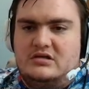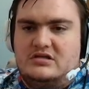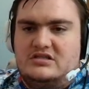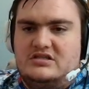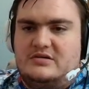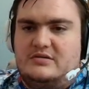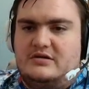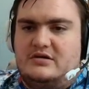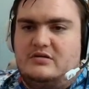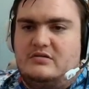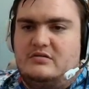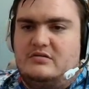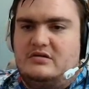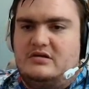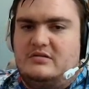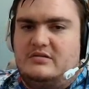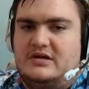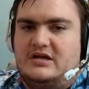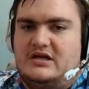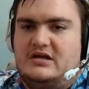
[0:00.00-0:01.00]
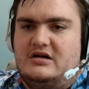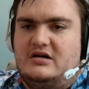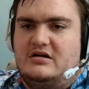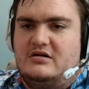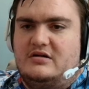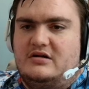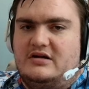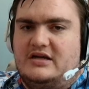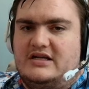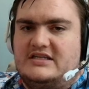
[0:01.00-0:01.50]
So there we go. Now we got our
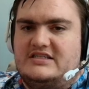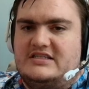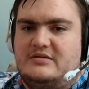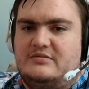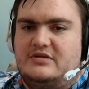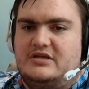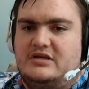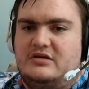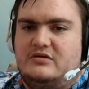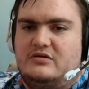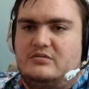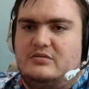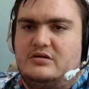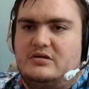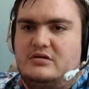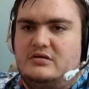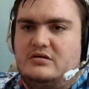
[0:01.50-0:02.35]
little SM cube.